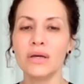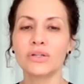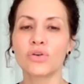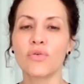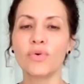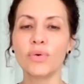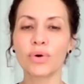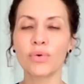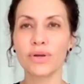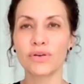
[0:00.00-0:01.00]
So if we were
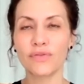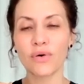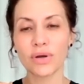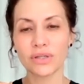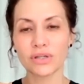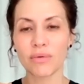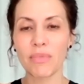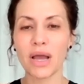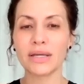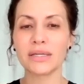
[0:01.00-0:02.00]
going to focus our
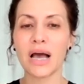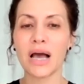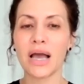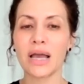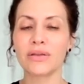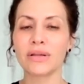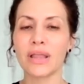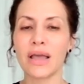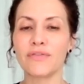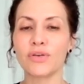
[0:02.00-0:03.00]
mind eye on the
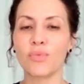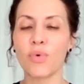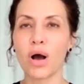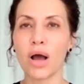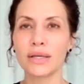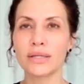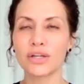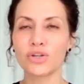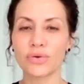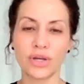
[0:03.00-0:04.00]
life you want
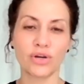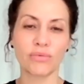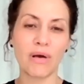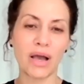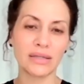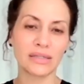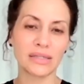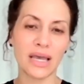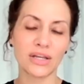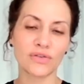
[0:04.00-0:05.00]
and train your
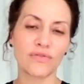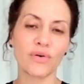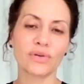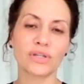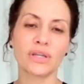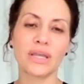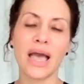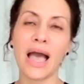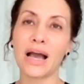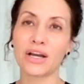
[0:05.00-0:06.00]
mindset to focus on the
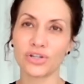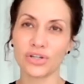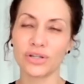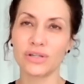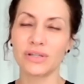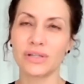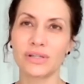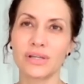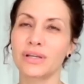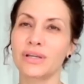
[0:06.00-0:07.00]

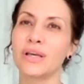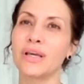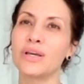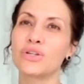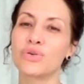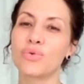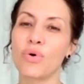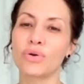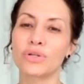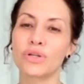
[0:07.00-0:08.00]
actions
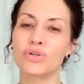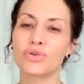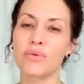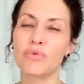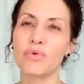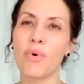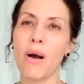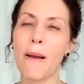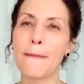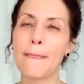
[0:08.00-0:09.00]
toward the dream you
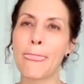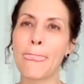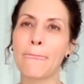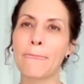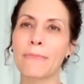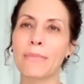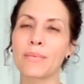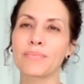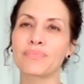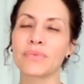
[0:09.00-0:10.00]
want,
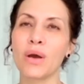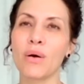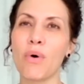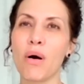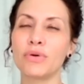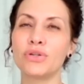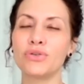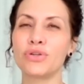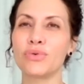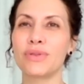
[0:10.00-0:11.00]
what would
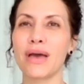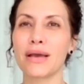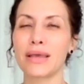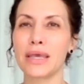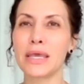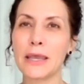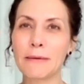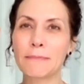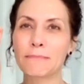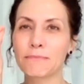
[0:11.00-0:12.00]
you do with that key?